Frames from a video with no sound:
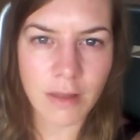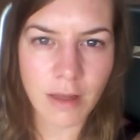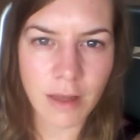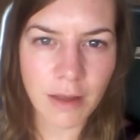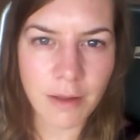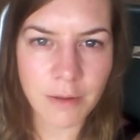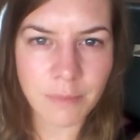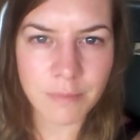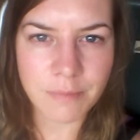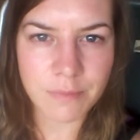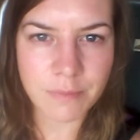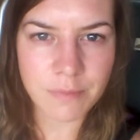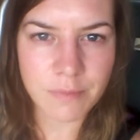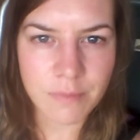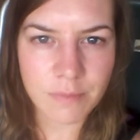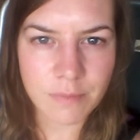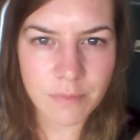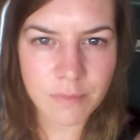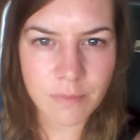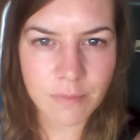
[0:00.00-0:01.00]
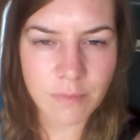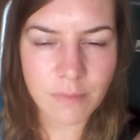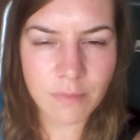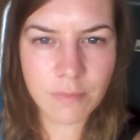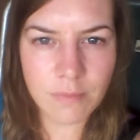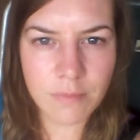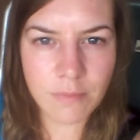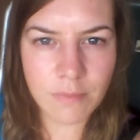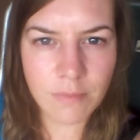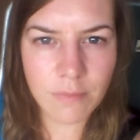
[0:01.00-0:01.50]
Um,
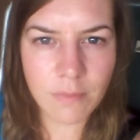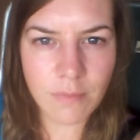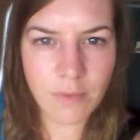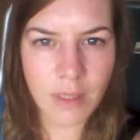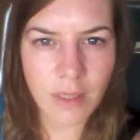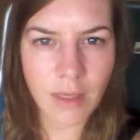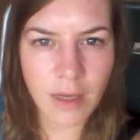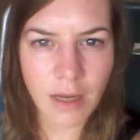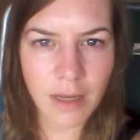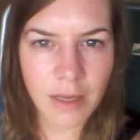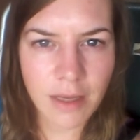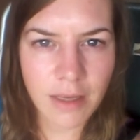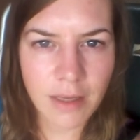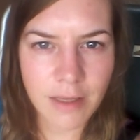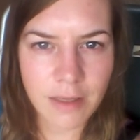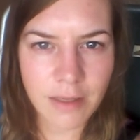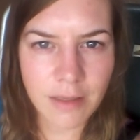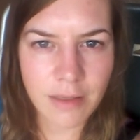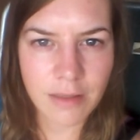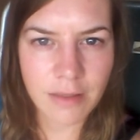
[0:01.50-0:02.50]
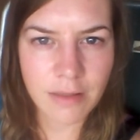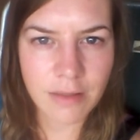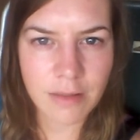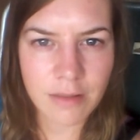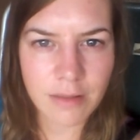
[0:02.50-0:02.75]
I